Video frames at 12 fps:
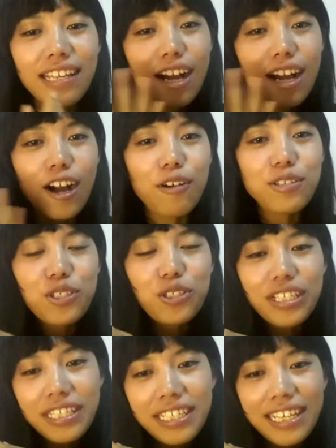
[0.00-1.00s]
or
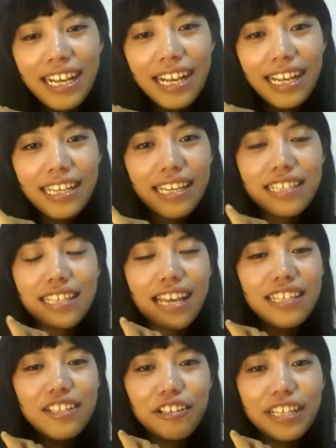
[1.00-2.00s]
Australian guy, is
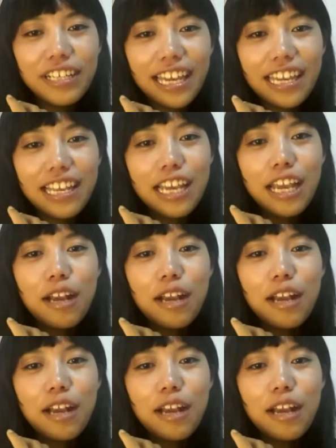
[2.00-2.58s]
that okay?"